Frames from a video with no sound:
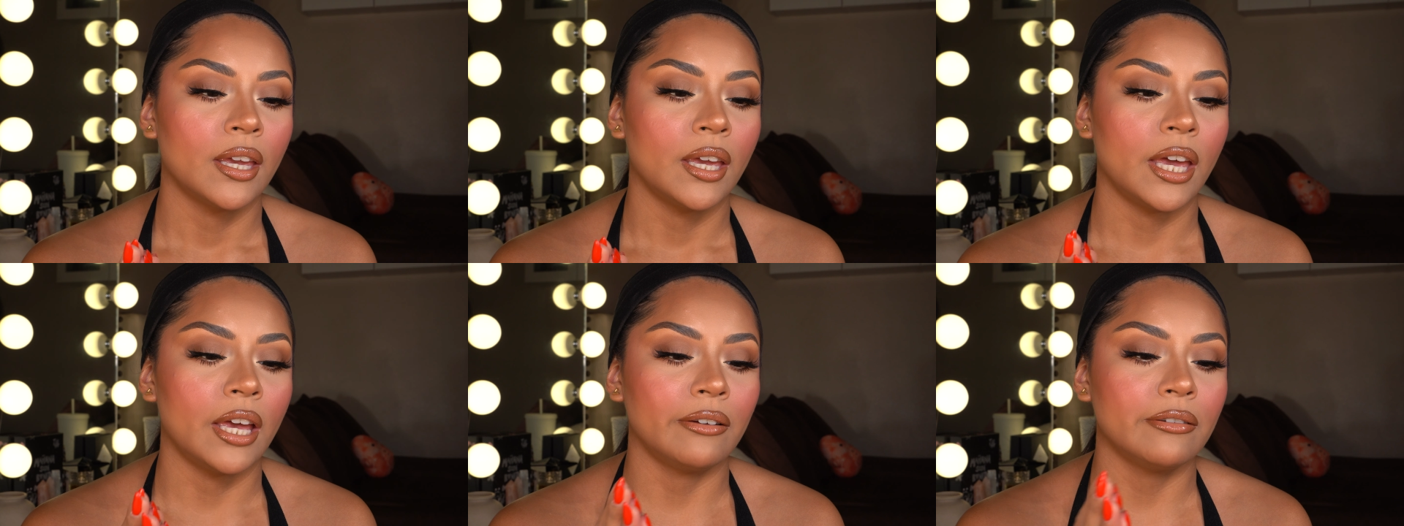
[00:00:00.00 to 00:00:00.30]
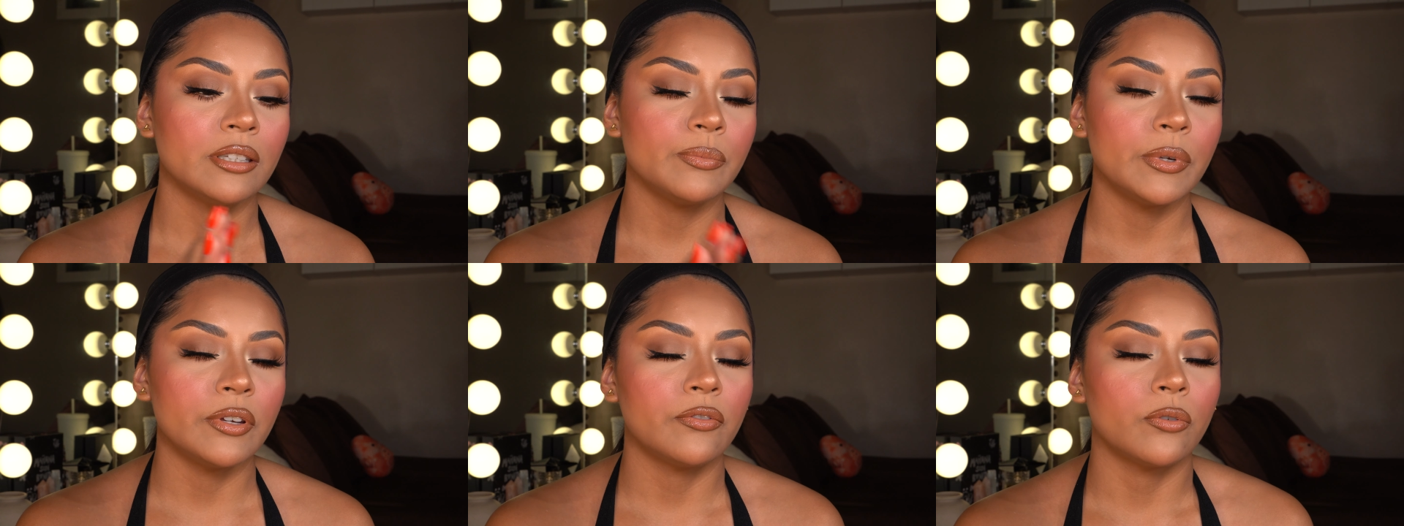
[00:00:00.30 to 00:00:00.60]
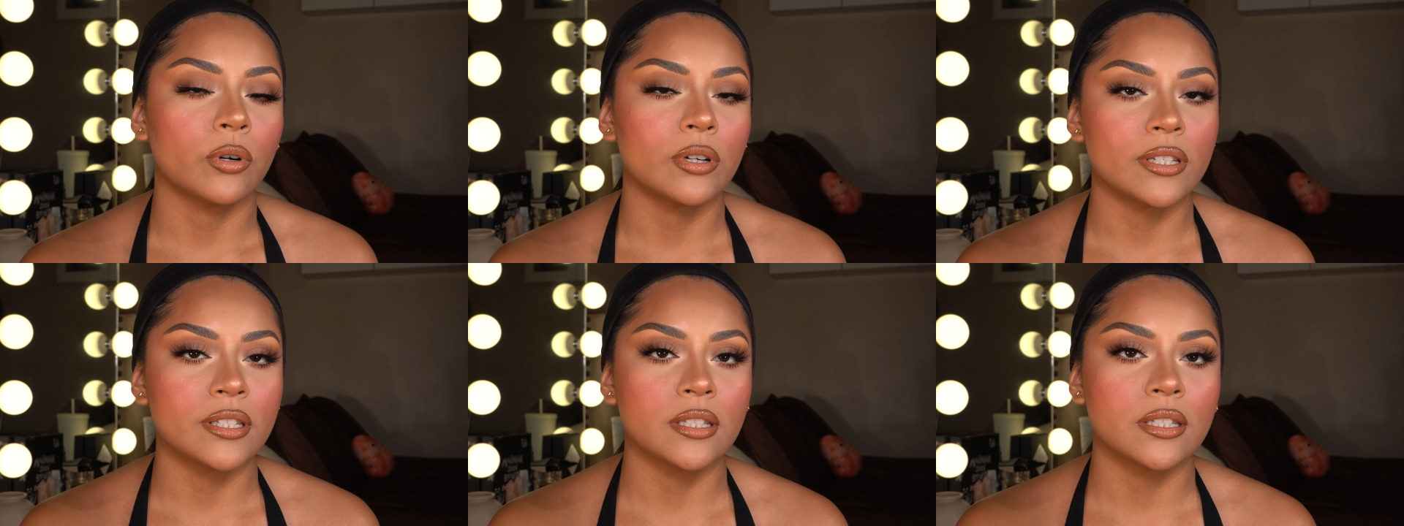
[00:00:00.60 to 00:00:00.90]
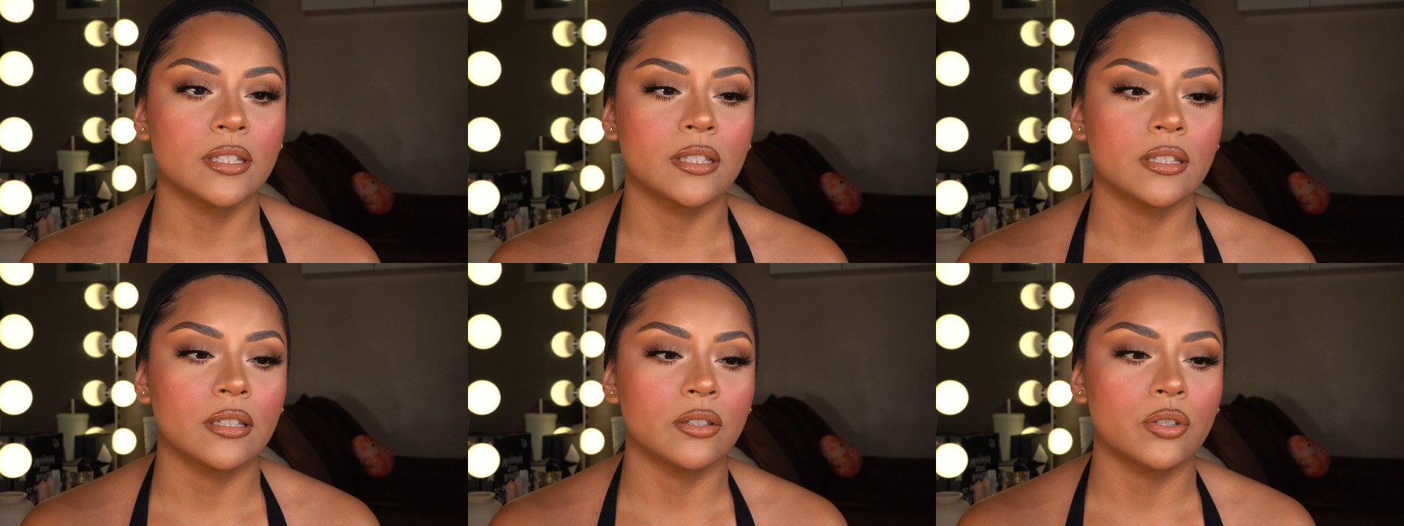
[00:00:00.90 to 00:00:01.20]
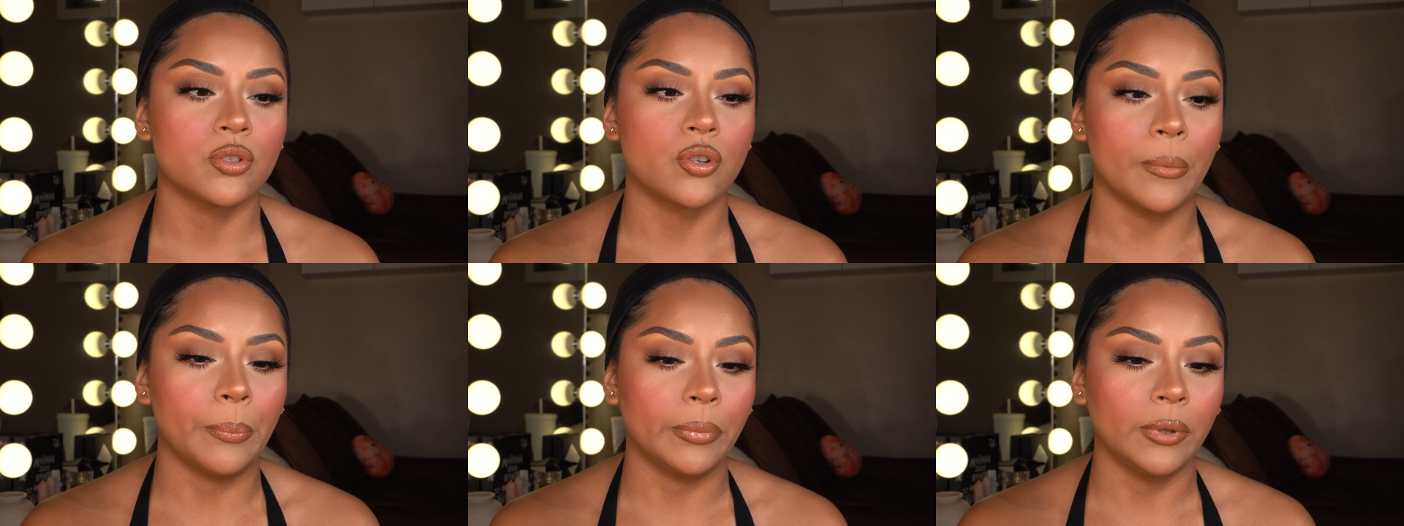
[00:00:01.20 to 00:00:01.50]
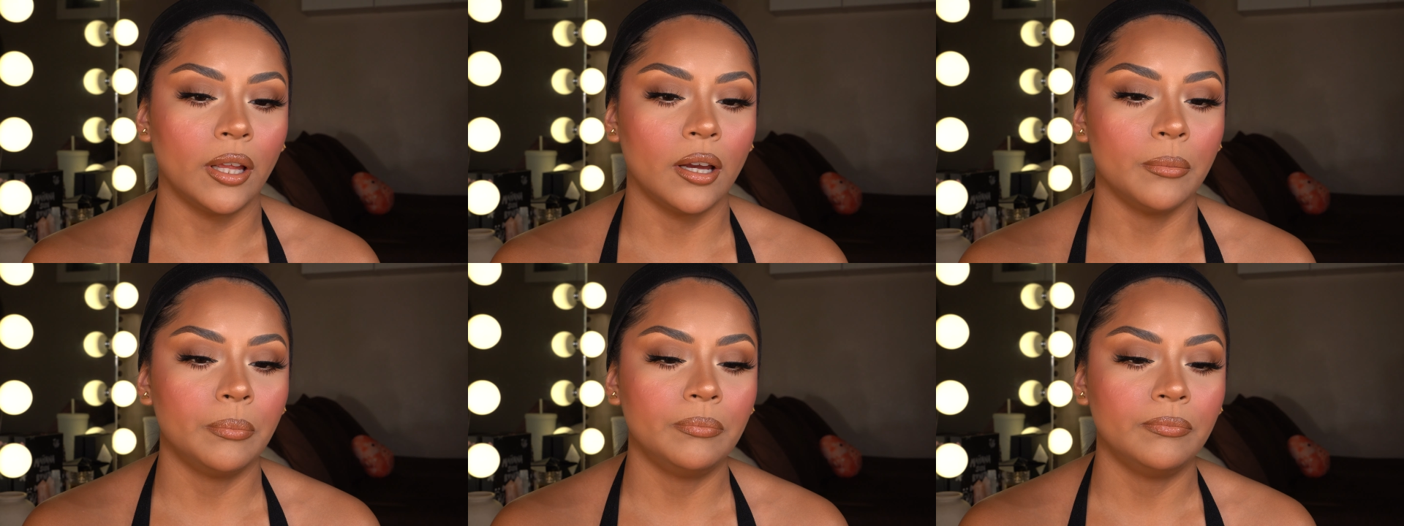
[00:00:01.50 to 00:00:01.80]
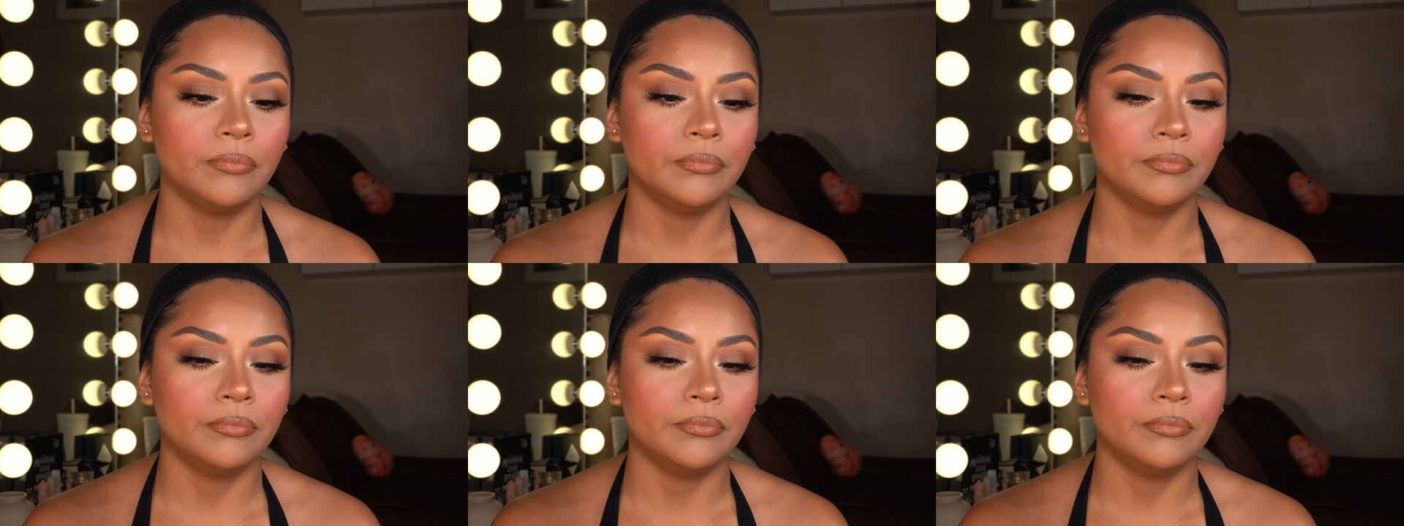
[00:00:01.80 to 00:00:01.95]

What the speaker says: it was before Strip Love